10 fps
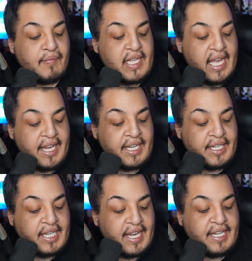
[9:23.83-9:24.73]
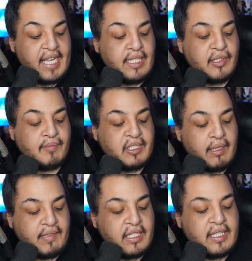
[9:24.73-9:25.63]
of the End in 10 days, almost
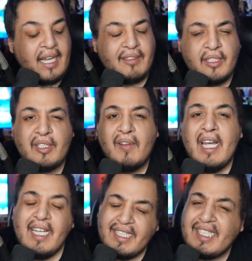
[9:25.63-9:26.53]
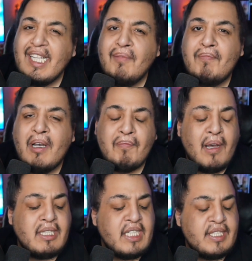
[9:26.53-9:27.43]
70,000. So it's still
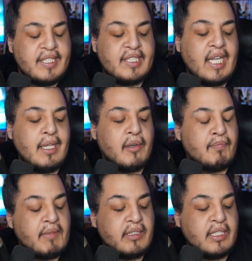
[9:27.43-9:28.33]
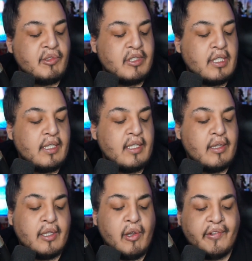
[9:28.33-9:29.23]
a decent seller. It's interesting.
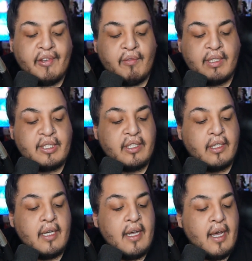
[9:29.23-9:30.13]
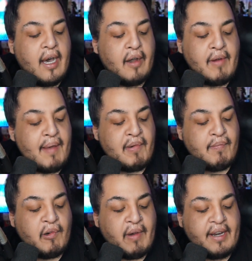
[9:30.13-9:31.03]
The author wants to wrap
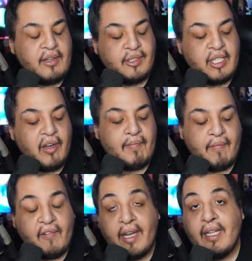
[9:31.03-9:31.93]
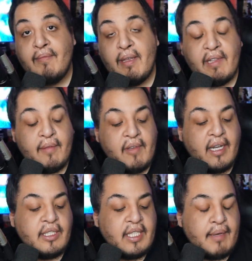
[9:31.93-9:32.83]
up Owari no Seraph, but finally maybe they've
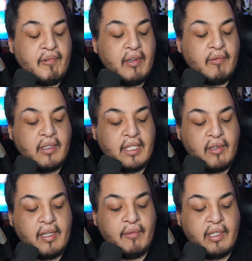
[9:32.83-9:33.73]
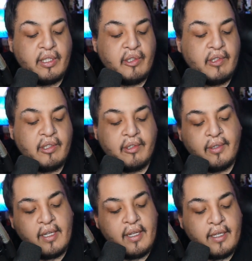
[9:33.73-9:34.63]
gotten to that point where it's like, okay, we could do it, or
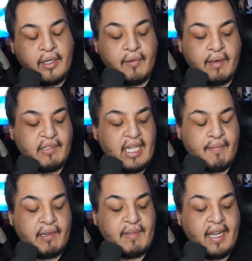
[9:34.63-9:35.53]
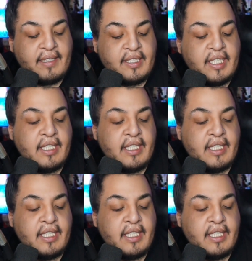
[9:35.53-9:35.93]
you know, whatever's happening behind the